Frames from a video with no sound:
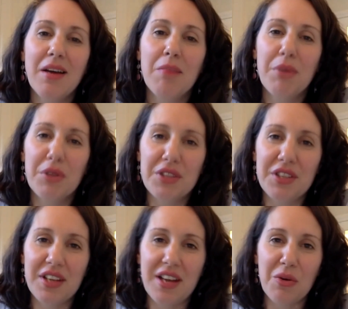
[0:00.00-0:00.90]
put
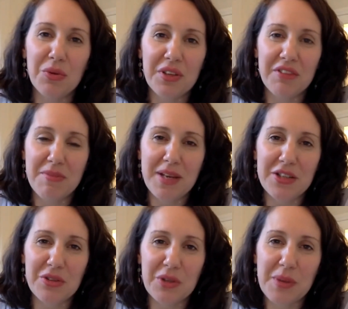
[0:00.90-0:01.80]
all the
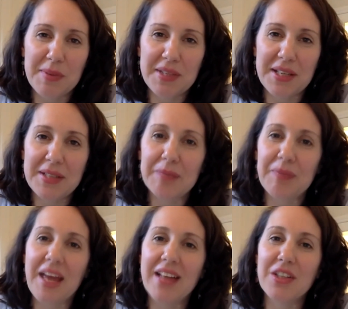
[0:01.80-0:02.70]
information on the website.
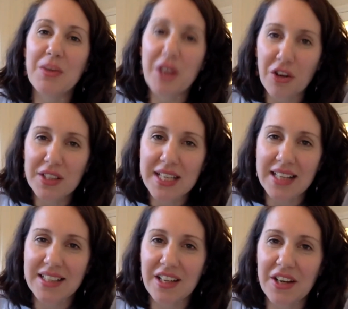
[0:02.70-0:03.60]
And so I
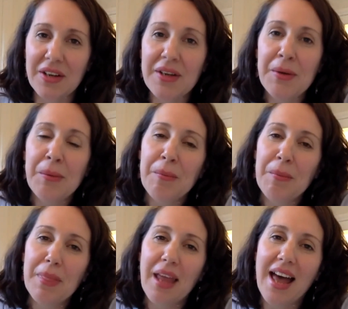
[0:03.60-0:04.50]
contacted her.
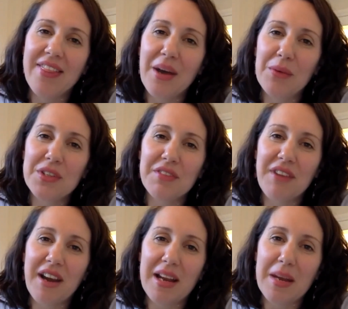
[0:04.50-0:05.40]
And that was a
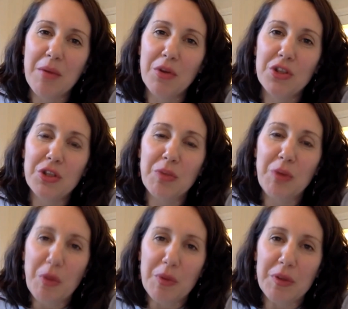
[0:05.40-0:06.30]
very emotional
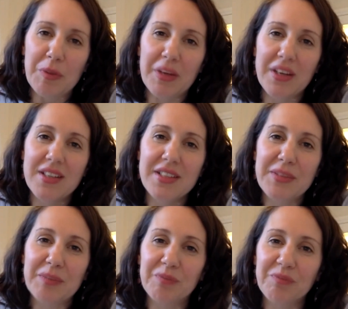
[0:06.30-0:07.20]
moment,
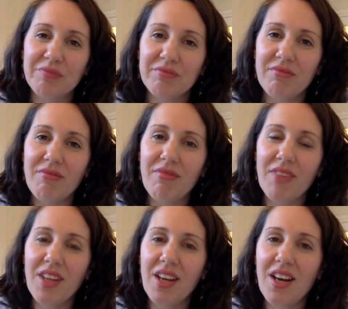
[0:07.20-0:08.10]
because
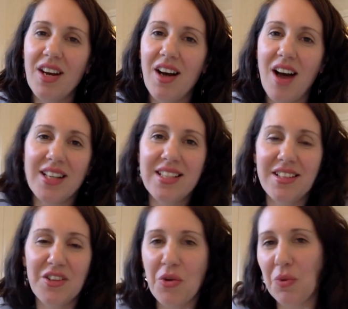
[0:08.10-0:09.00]
I
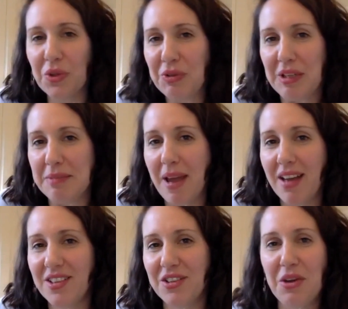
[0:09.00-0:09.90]
didn't know what to
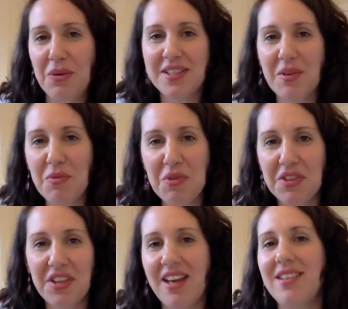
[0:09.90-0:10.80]
expect. You know, it's
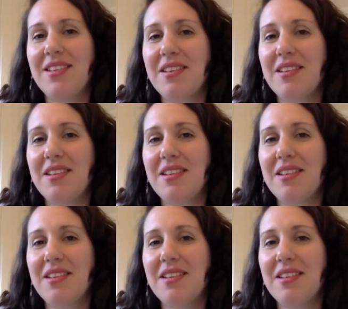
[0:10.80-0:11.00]
someone that